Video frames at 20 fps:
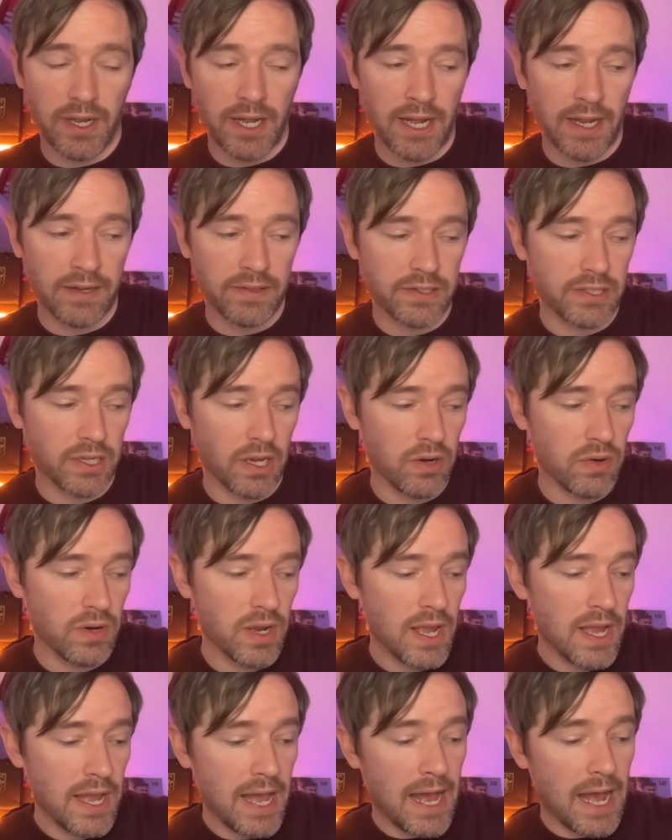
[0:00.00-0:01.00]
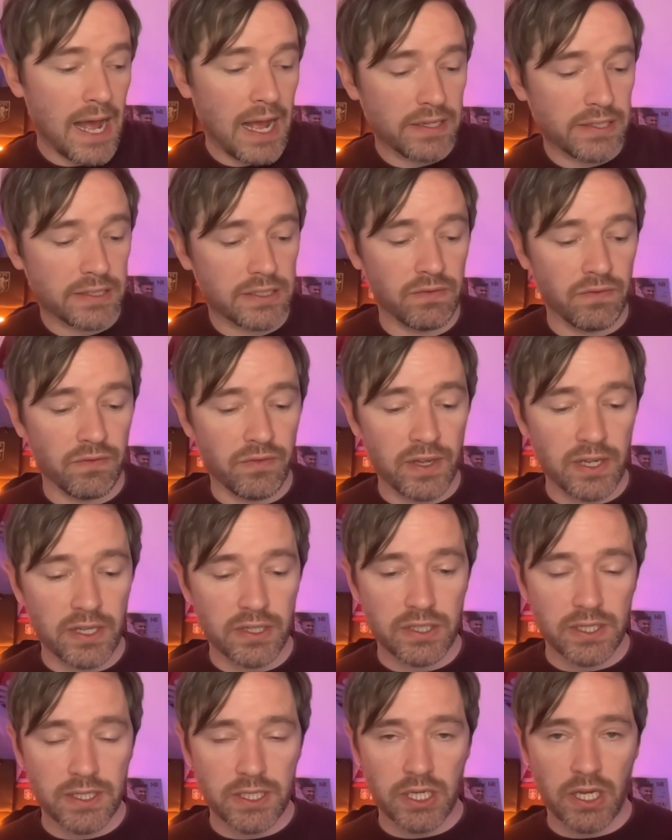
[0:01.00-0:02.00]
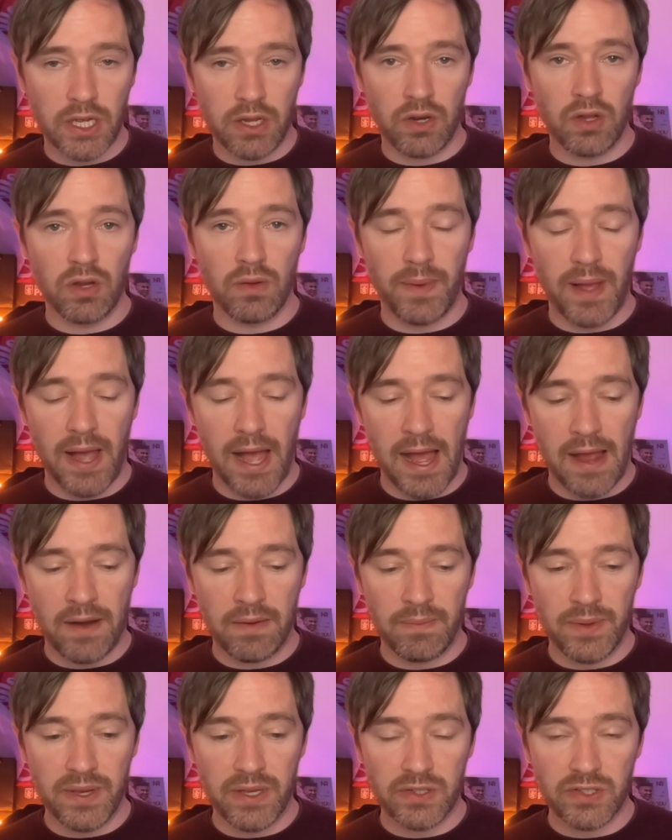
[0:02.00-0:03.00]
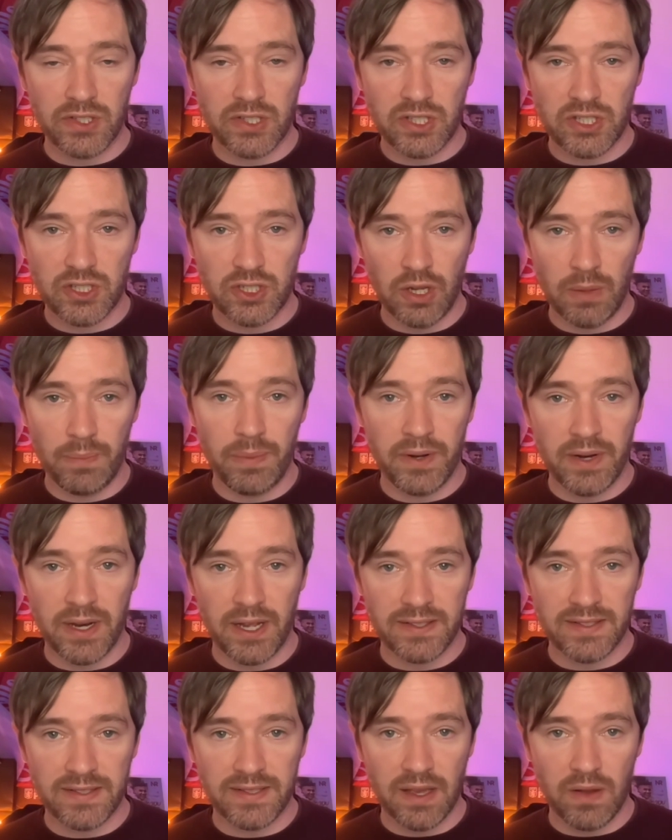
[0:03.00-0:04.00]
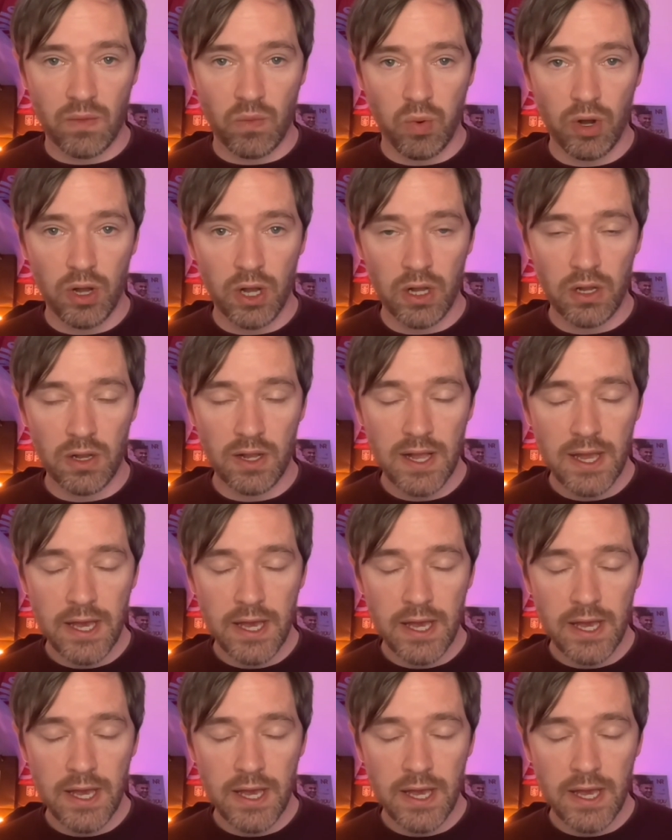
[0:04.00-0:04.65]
And so Aston Villa to turn up and be as stubborn as they were,